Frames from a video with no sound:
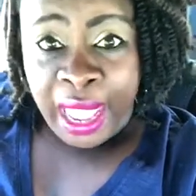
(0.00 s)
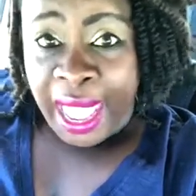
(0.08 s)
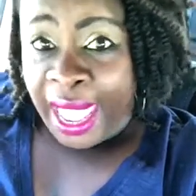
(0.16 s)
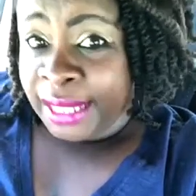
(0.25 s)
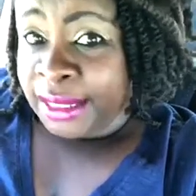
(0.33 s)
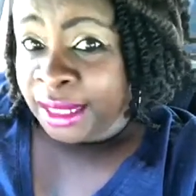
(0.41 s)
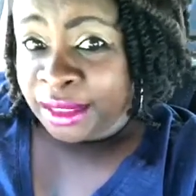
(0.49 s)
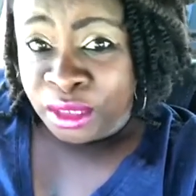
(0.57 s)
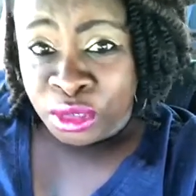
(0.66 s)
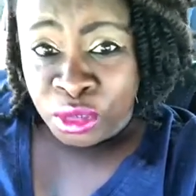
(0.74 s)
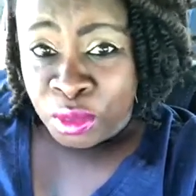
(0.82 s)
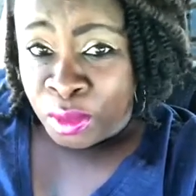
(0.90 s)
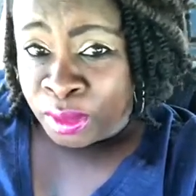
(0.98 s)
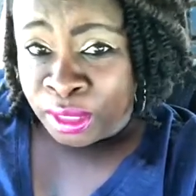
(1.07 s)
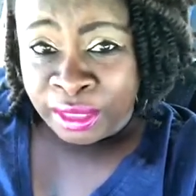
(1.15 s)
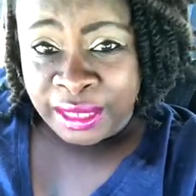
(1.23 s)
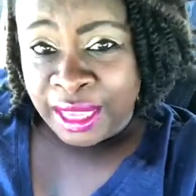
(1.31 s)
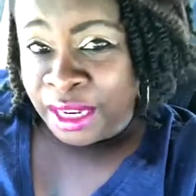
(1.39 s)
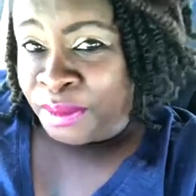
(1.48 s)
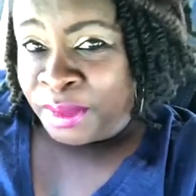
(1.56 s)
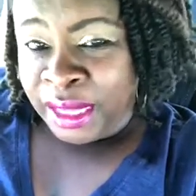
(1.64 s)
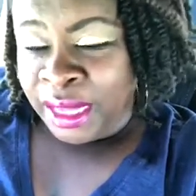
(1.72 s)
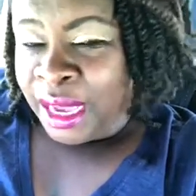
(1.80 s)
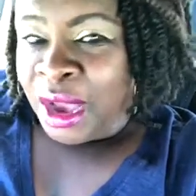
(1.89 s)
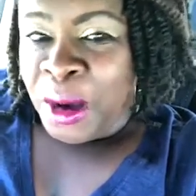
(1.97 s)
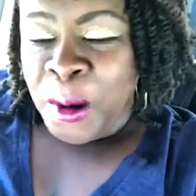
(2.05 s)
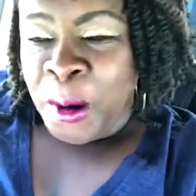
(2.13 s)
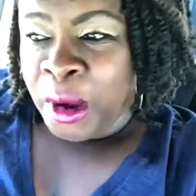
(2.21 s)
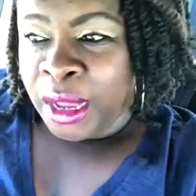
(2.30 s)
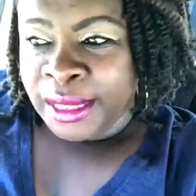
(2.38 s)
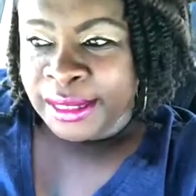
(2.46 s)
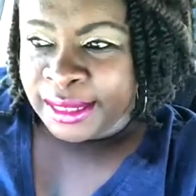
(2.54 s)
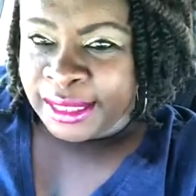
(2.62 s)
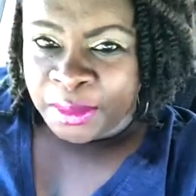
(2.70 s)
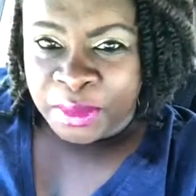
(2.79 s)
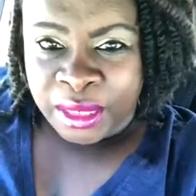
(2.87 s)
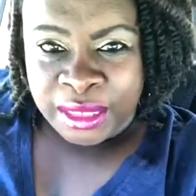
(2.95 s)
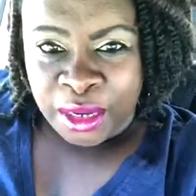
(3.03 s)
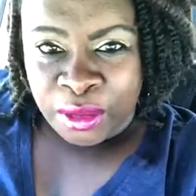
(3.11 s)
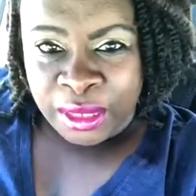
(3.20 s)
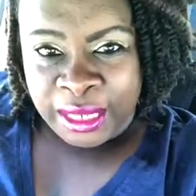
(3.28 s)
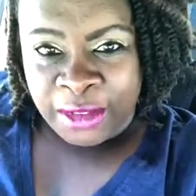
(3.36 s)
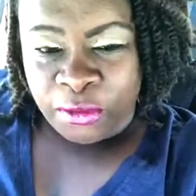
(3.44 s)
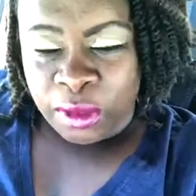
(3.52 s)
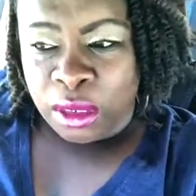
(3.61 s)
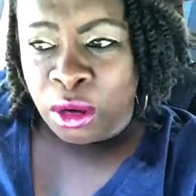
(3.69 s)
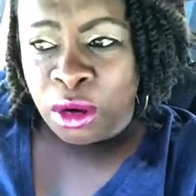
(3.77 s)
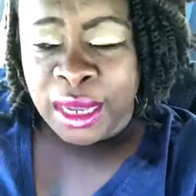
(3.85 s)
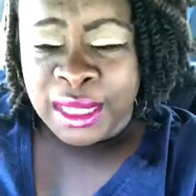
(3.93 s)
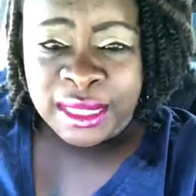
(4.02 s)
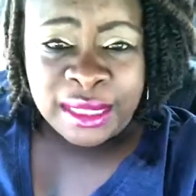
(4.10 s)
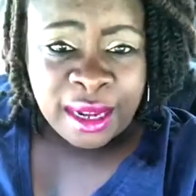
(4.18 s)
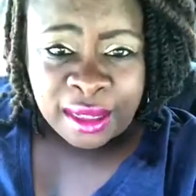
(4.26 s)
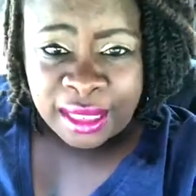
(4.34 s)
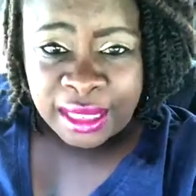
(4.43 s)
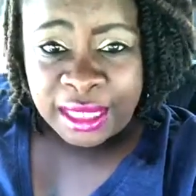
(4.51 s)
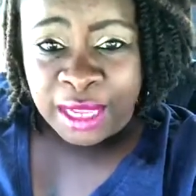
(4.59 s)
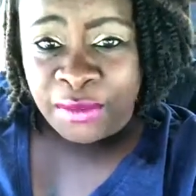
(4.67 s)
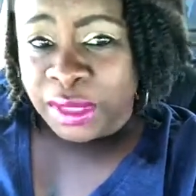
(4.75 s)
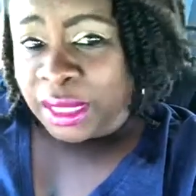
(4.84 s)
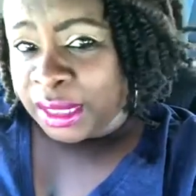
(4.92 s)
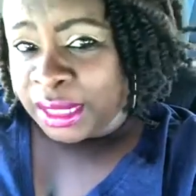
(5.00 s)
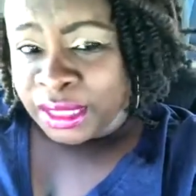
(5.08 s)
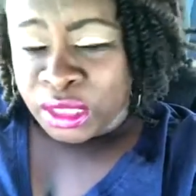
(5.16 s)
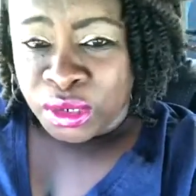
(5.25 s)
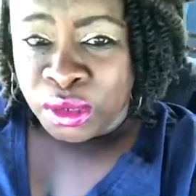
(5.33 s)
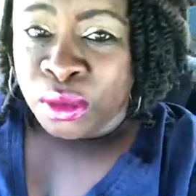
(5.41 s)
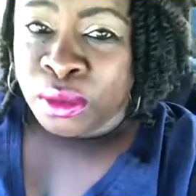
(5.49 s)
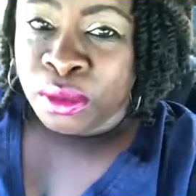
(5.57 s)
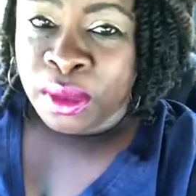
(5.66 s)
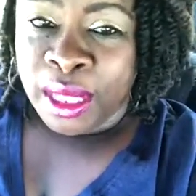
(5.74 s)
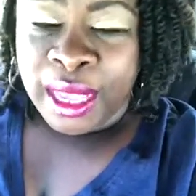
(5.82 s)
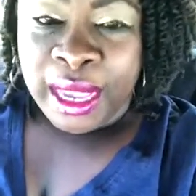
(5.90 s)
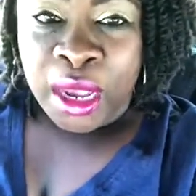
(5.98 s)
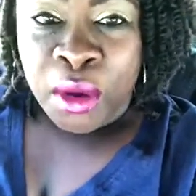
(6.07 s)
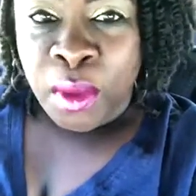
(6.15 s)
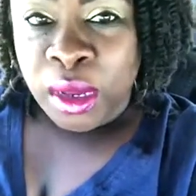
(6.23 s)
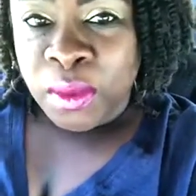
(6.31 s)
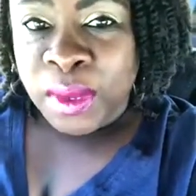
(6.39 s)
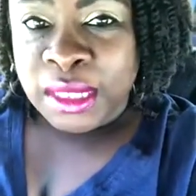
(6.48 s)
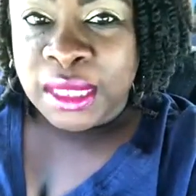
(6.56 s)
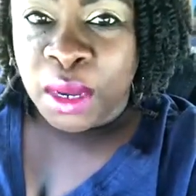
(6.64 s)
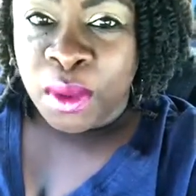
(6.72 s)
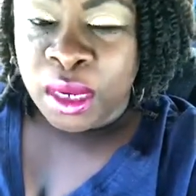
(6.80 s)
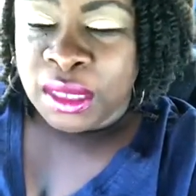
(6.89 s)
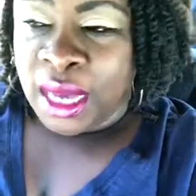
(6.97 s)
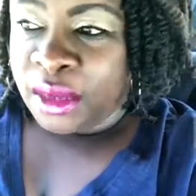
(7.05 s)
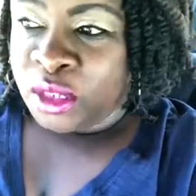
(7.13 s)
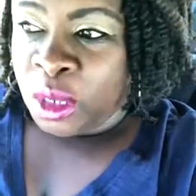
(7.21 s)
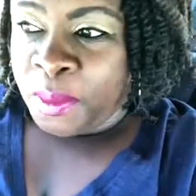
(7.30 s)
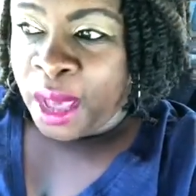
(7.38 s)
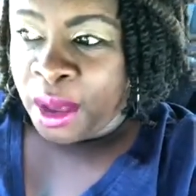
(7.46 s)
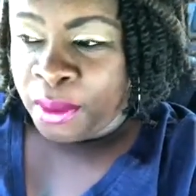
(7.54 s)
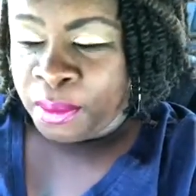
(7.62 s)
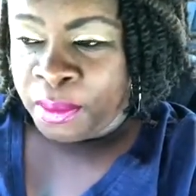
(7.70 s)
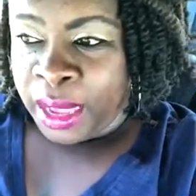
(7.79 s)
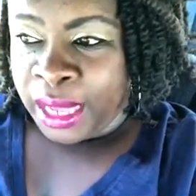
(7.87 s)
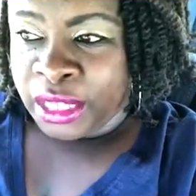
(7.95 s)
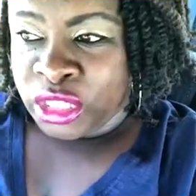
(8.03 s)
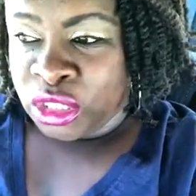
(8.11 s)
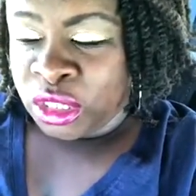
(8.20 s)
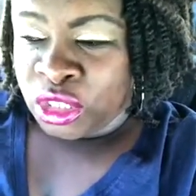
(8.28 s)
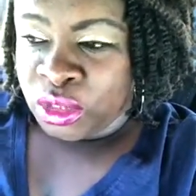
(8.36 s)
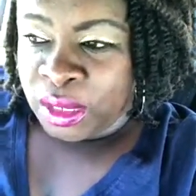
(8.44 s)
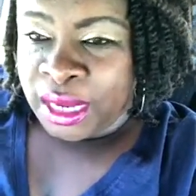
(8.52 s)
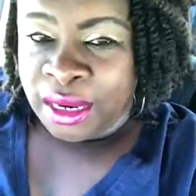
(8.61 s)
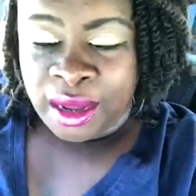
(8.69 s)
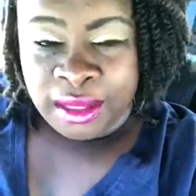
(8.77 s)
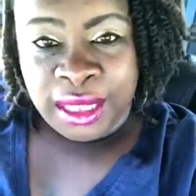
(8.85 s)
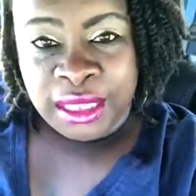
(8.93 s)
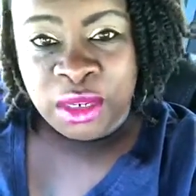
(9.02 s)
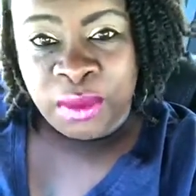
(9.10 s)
has nothing to do with what they're telling me? Or is it something totally different? Or is this authentic? If it's authentic, cool. One of the reasons I want to talk to you about making sure that you're in authentic